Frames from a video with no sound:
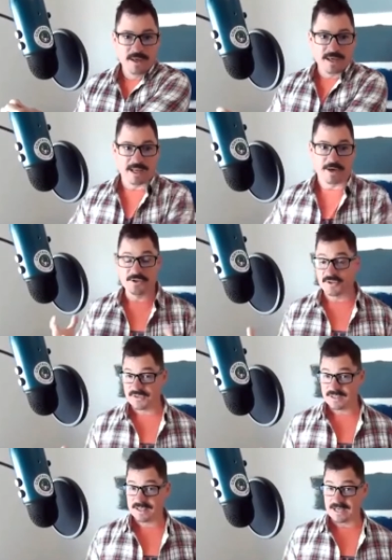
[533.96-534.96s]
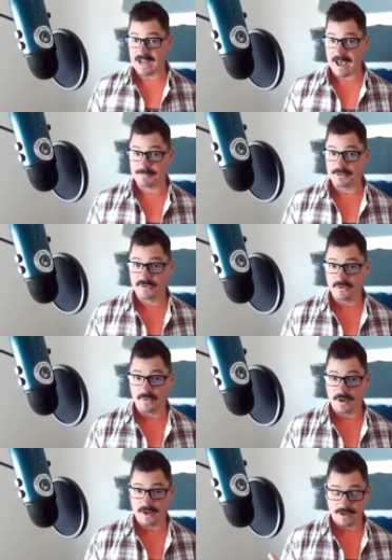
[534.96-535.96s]
And here's the thing that can happen too.
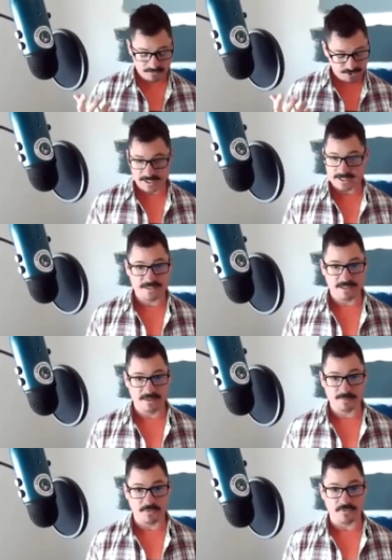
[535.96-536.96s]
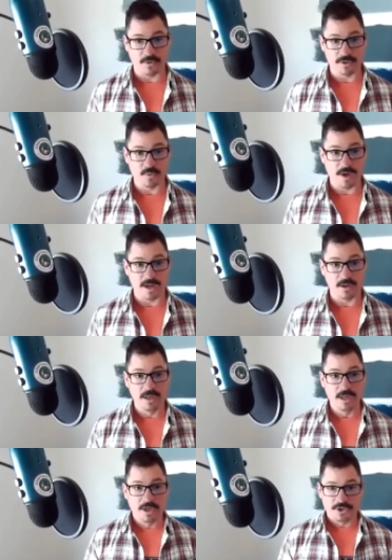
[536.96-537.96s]
And I know Chuck has seen this before as well.
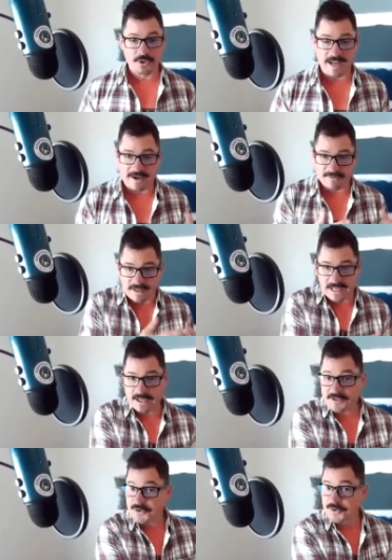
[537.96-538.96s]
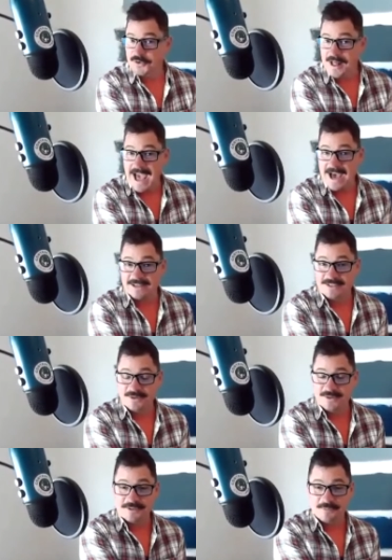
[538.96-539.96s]
You can have internal
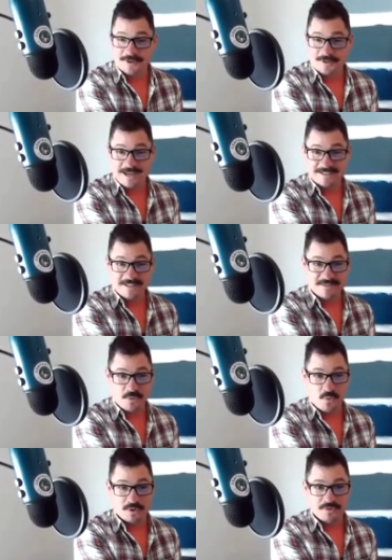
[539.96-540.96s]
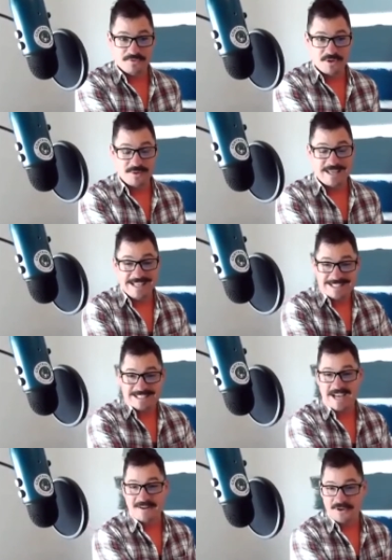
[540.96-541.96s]
attitudes and perspectives and worldview
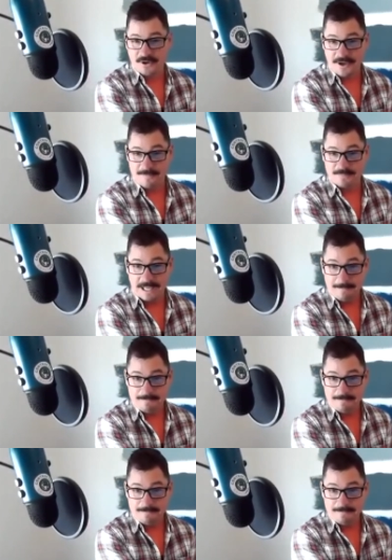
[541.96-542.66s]
inside of your company.